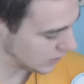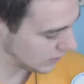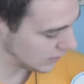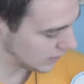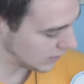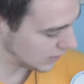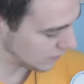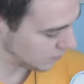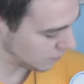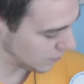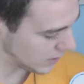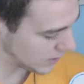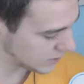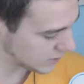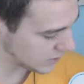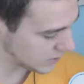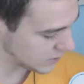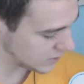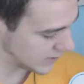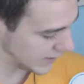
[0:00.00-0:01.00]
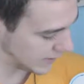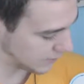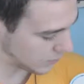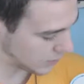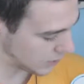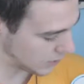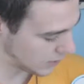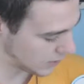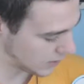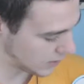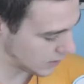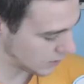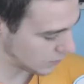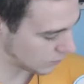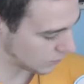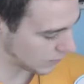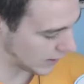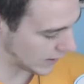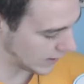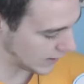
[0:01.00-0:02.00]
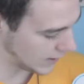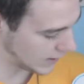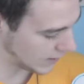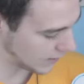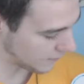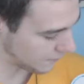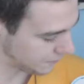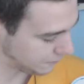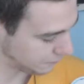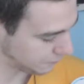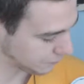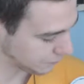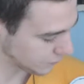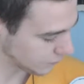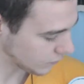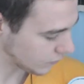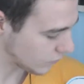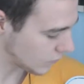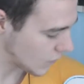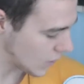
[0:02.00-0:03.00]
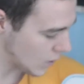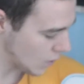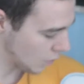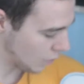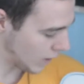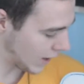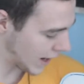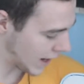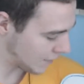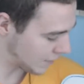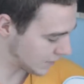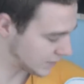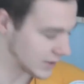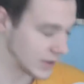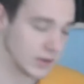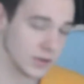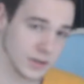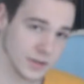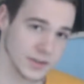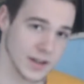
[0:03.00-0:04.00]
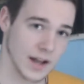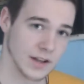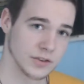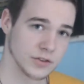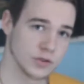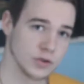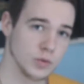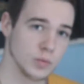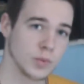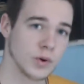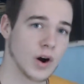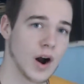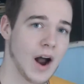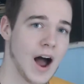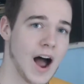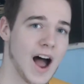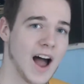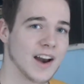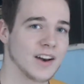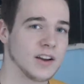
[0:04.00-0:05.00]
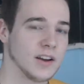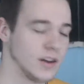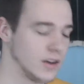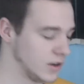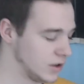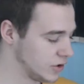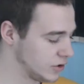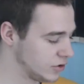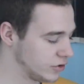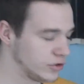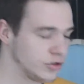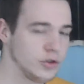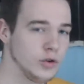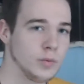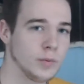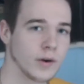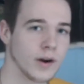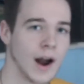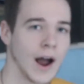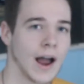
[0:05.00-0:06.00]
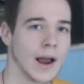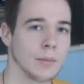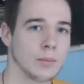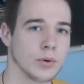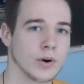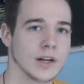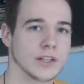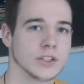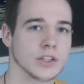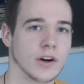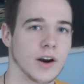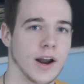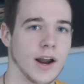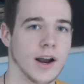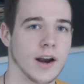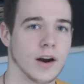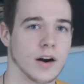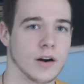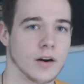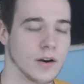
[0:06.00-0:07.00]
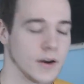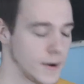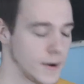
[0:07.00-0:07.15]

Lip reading: the combustion chamber right here. What happens here is that super hot, super high pressure air